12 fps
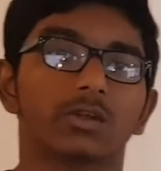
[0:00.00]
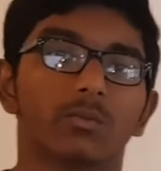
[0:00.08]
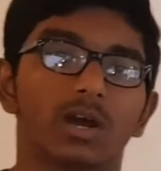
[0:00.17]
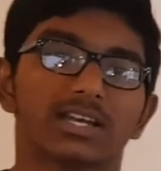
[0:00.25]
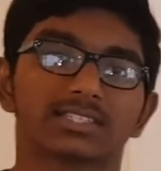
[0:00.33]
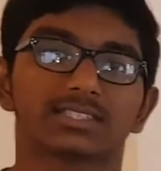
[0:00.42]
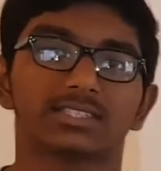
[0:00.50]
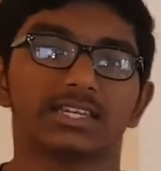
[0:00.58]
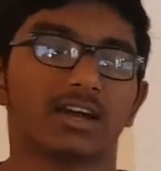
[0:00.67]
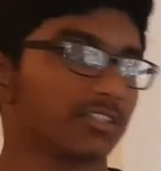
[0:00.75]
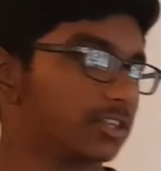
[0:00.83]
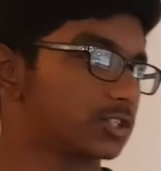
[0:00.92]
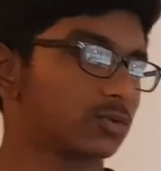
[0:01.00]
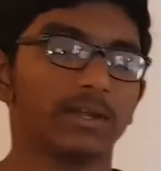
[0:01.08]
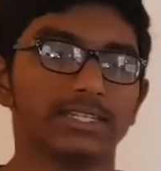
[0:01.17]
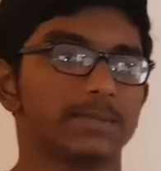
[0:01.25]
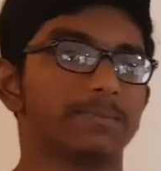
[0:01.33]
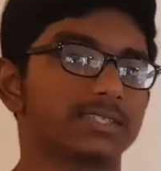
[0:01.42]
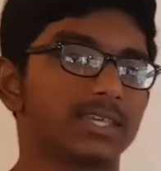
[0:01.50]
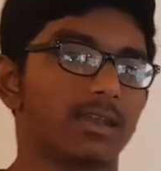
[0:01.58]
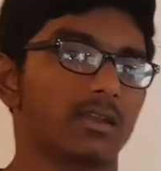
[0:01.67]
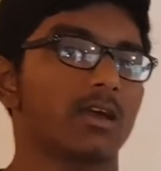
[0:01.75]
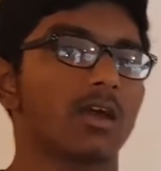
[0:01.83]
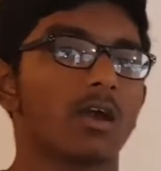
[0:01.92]
where's the other 20%?
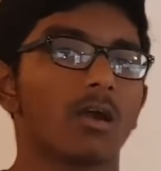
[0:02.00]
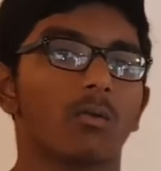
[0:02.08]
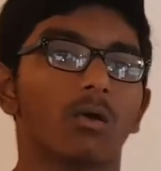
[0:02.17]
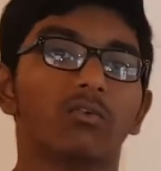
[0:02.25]
Well,